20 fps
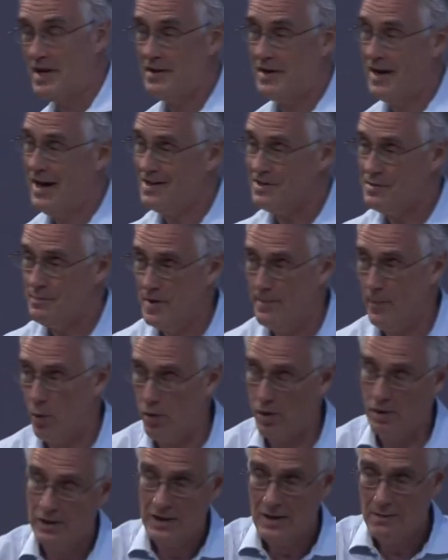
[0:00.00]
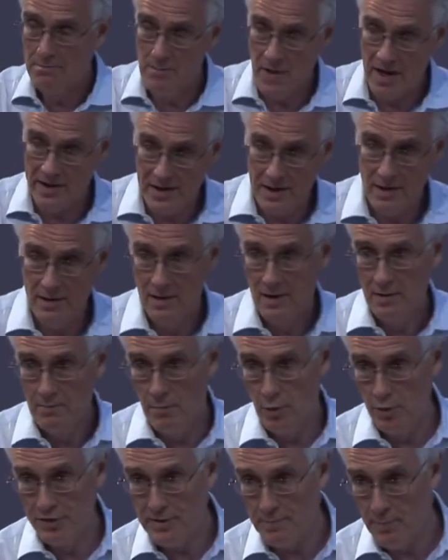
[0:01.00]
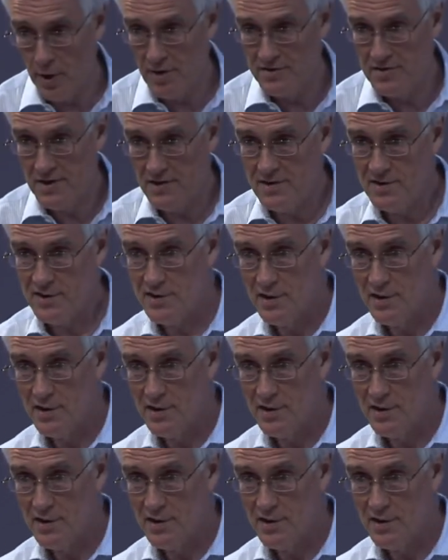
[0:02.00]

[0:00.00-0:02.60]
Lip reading: There had to be more money, more deposits,